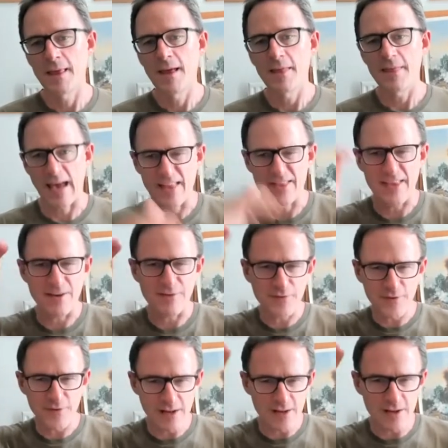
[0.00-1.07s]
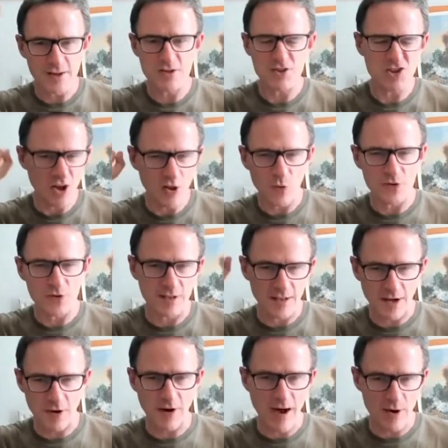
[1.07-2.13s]
they had their fillers, you know, the ones that the
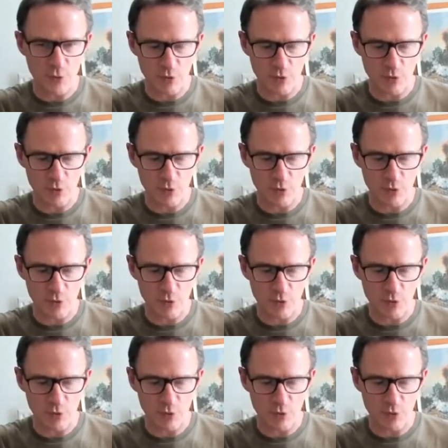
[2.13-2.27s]
crowd